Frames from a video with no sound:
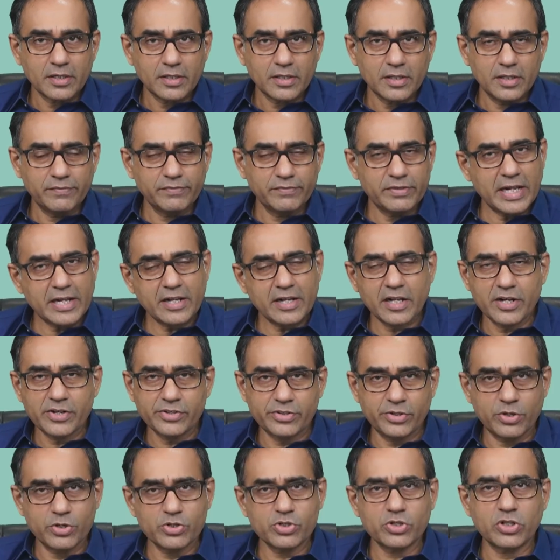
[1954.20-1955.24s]
if that
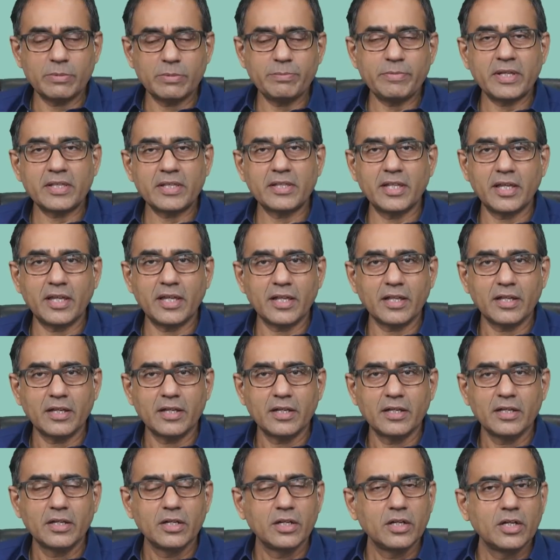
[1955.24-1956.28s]
continues to remain there
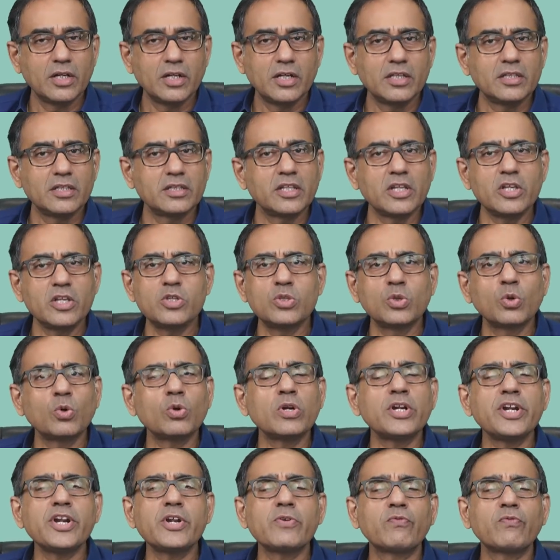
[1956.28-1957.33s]
is no
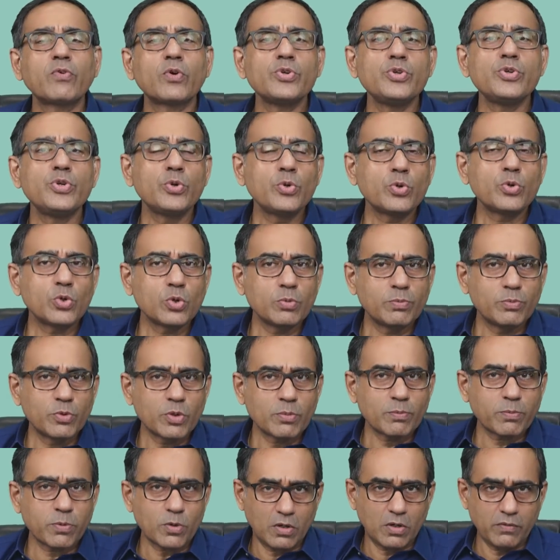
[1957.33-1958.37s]
need for you to
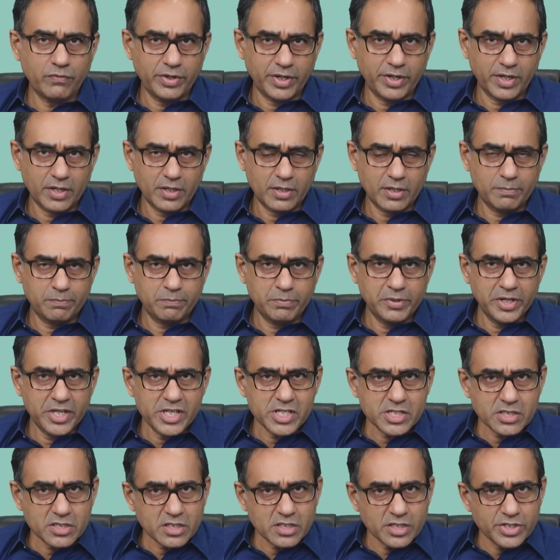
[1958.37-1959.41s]
book profit. Please
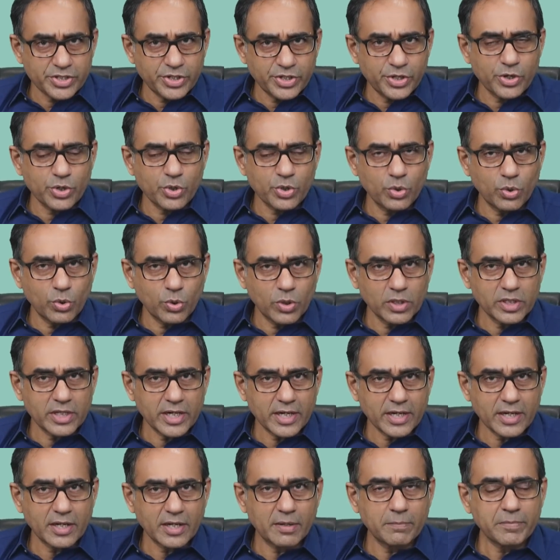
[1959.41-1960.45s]
continue to hold
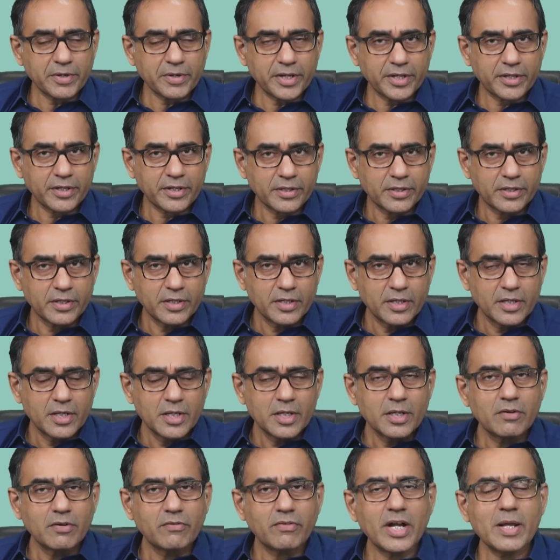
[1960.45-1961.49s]
that company.
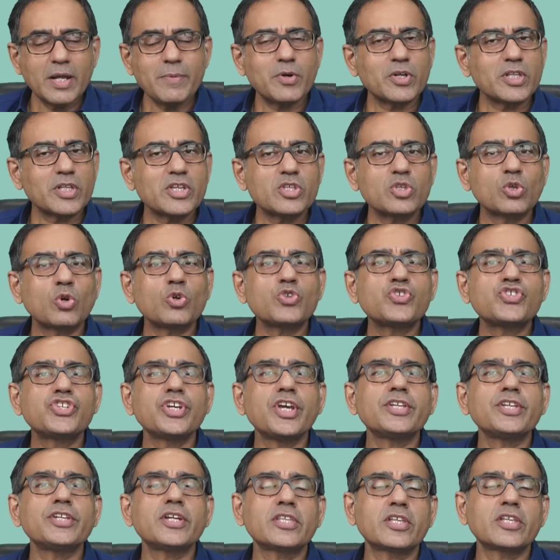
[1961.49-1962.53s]
Why? Because there is no
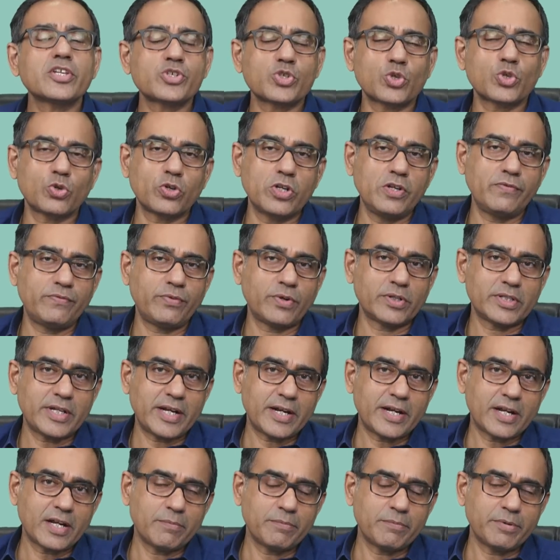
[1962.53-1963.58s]
change in the story for
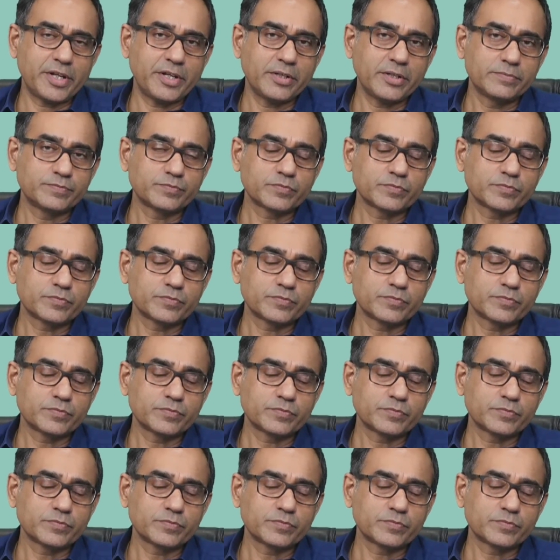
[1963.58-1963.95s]
that company.